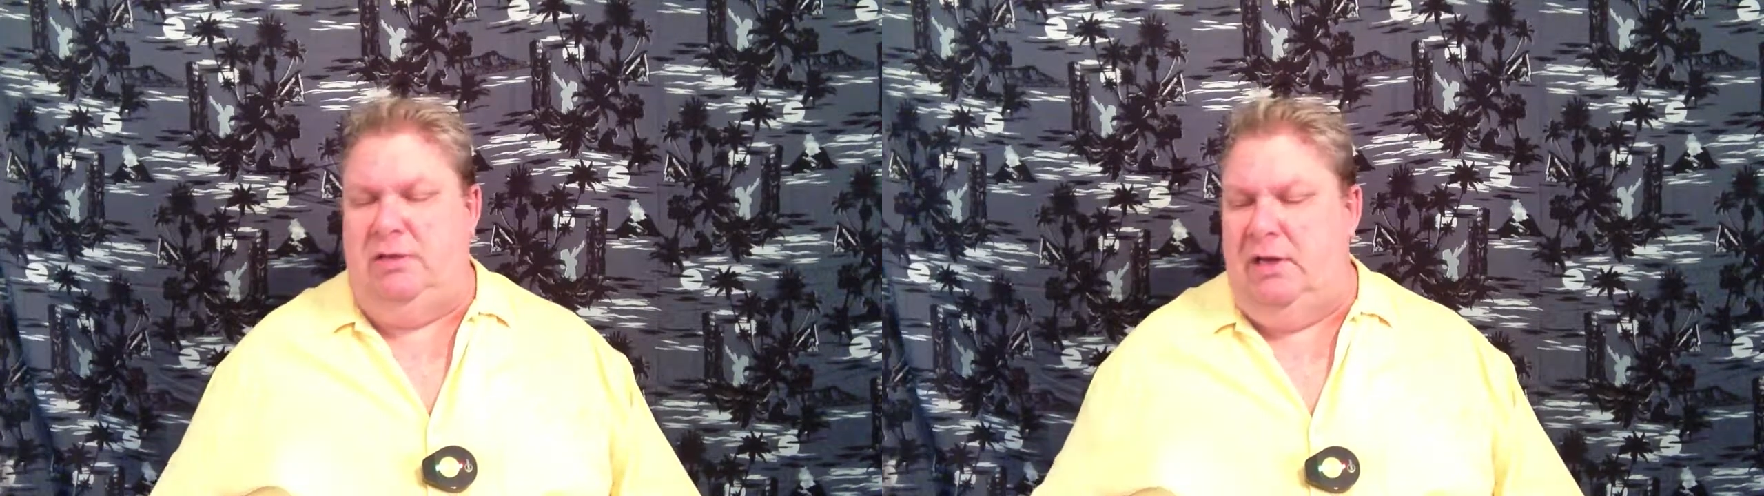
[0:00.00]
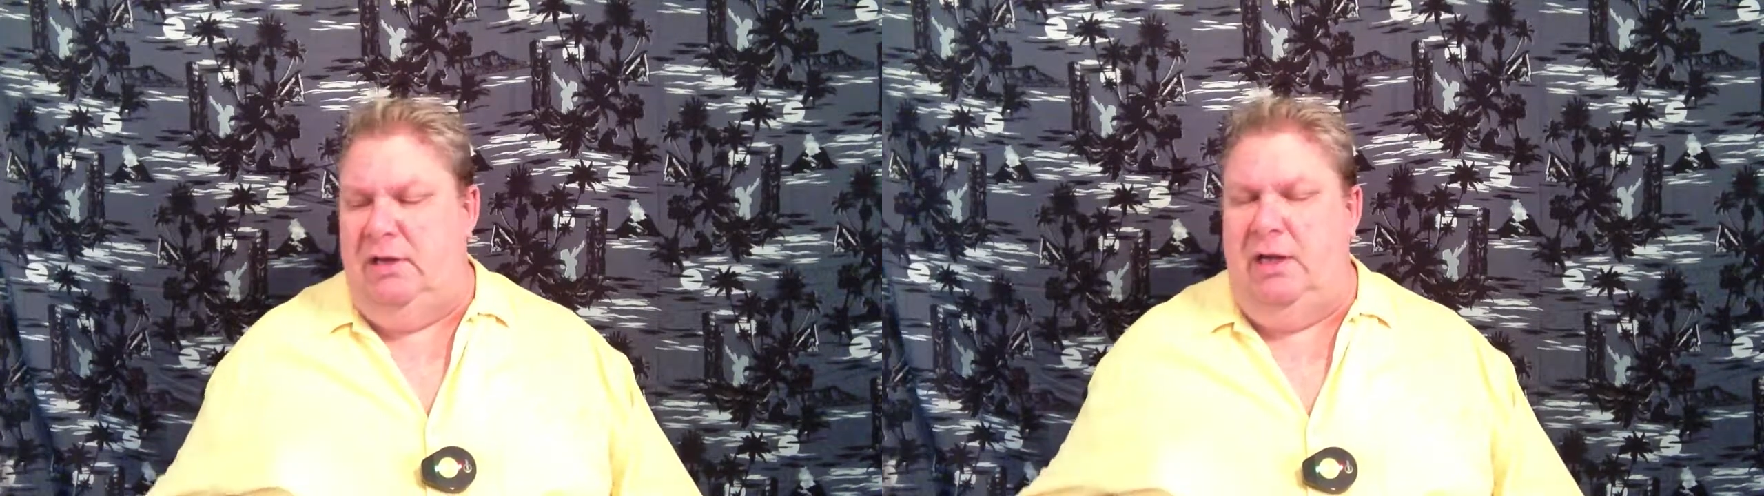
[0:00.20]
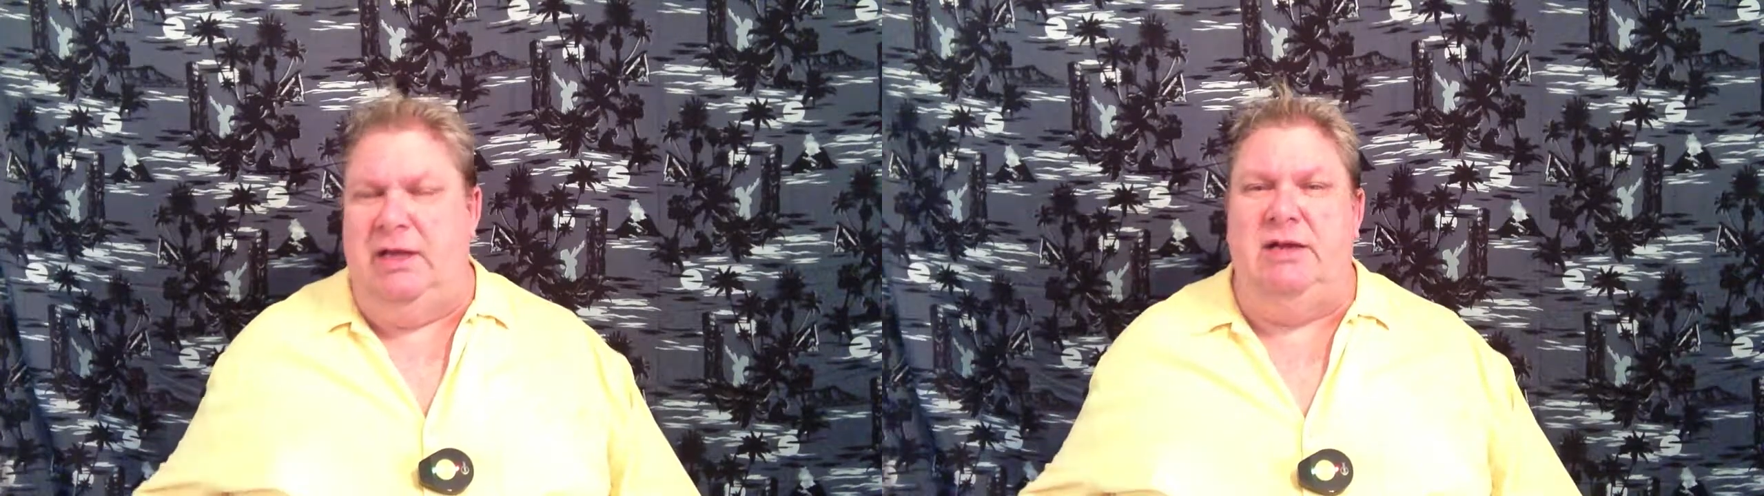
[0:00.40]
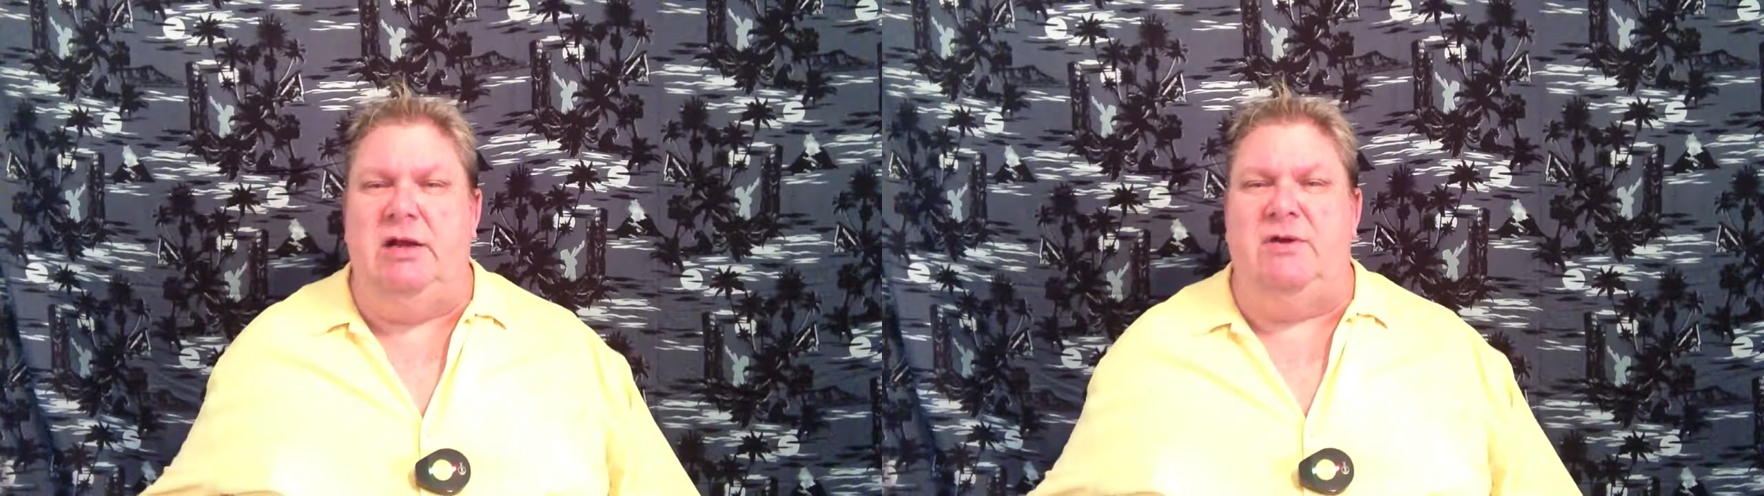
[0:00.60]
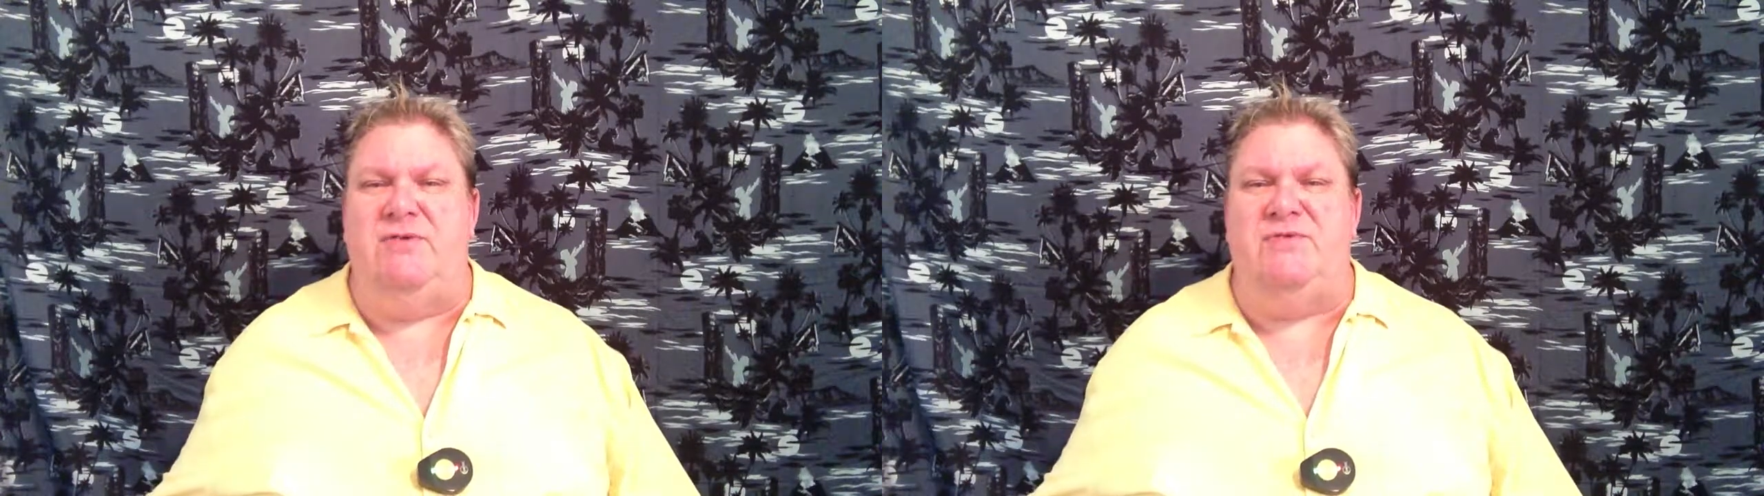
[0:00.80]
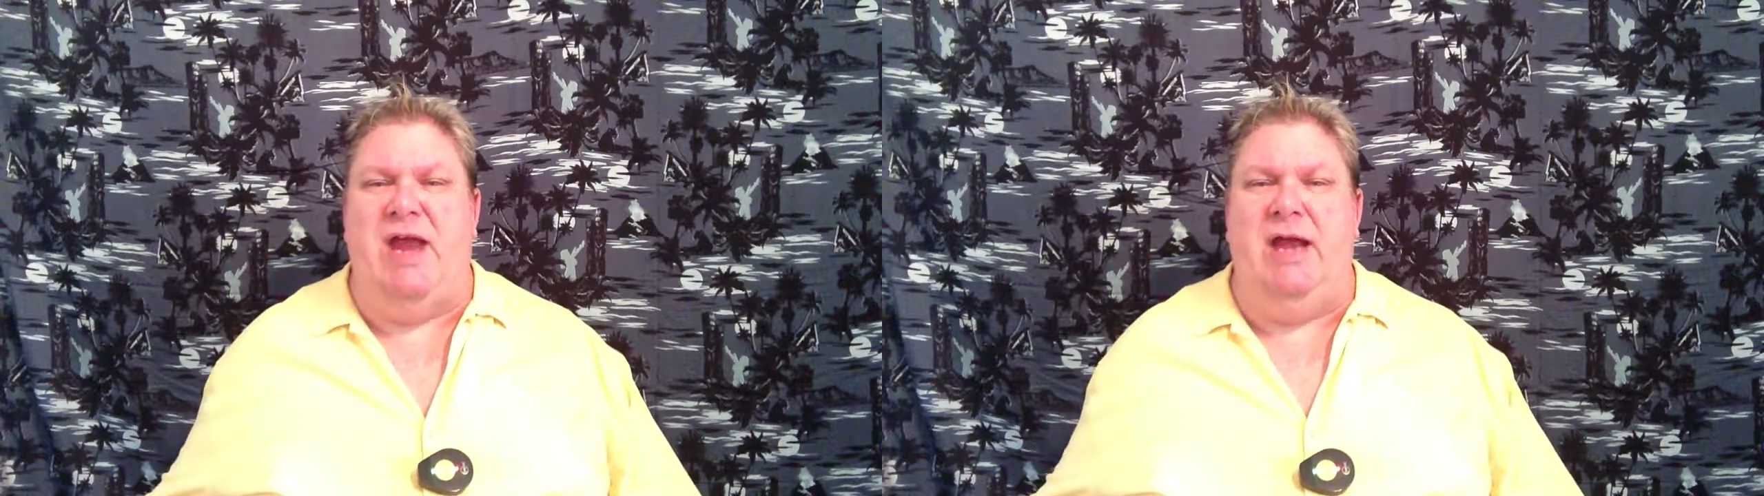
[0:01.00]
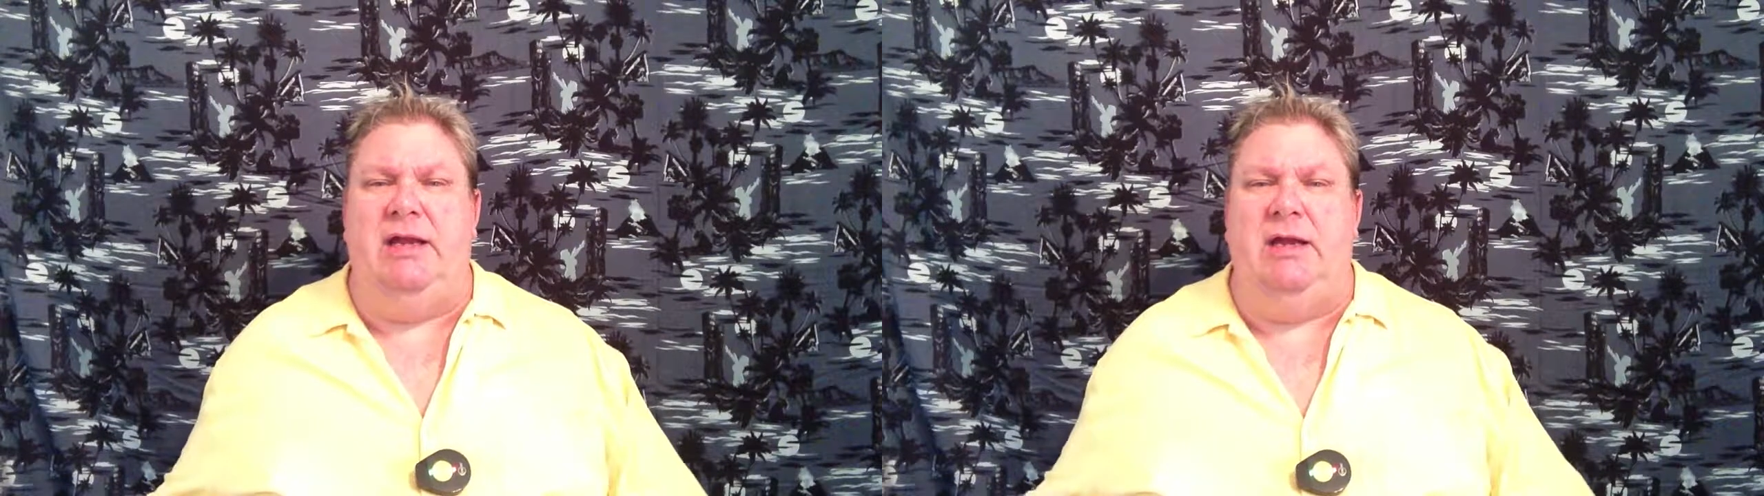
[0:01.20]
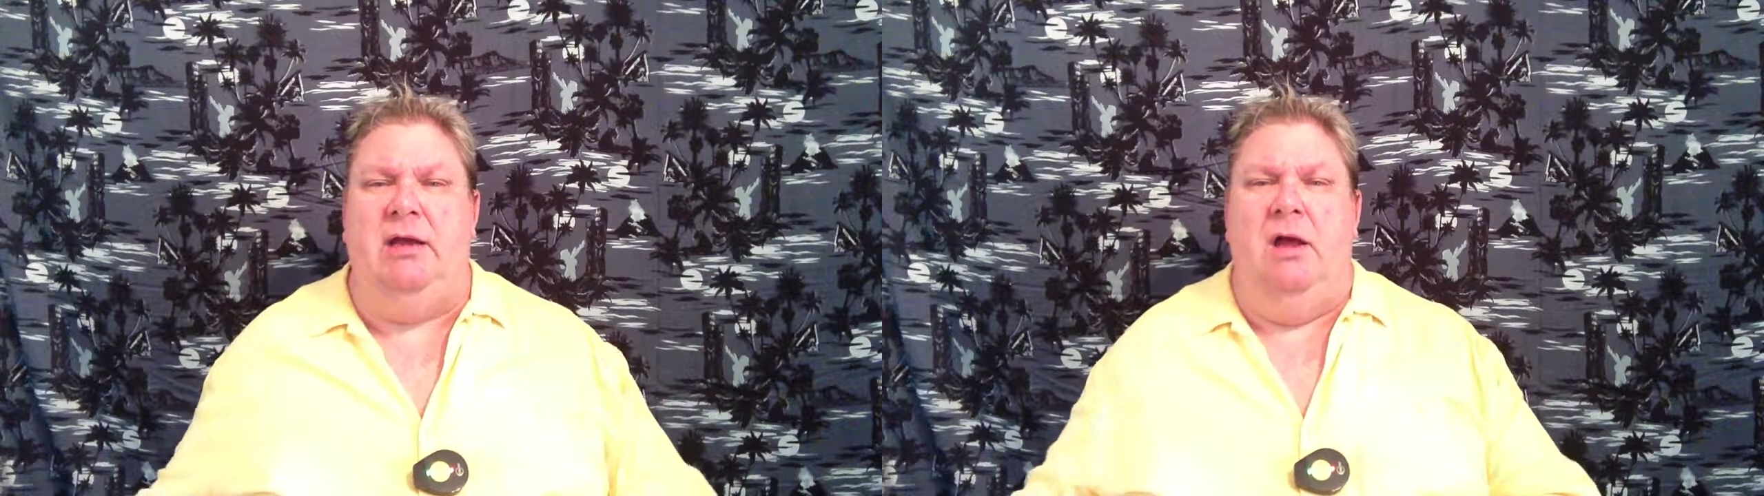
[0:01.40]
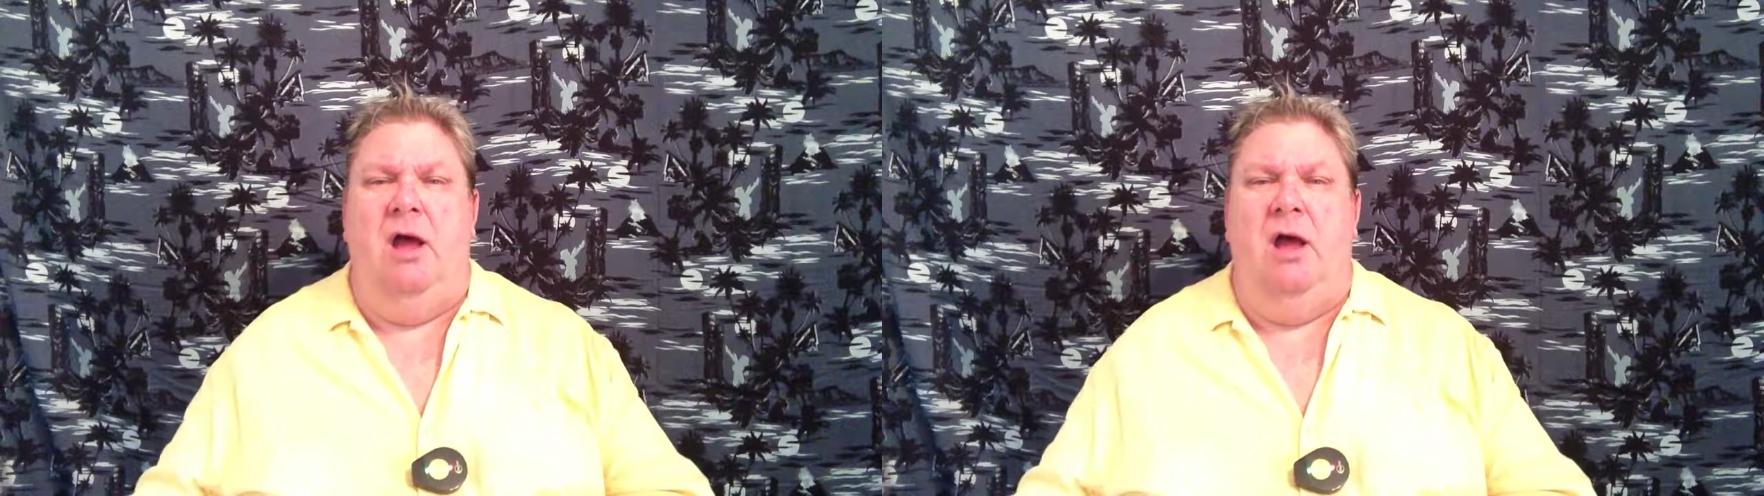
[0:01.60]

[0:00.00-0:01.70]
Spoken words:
an understanding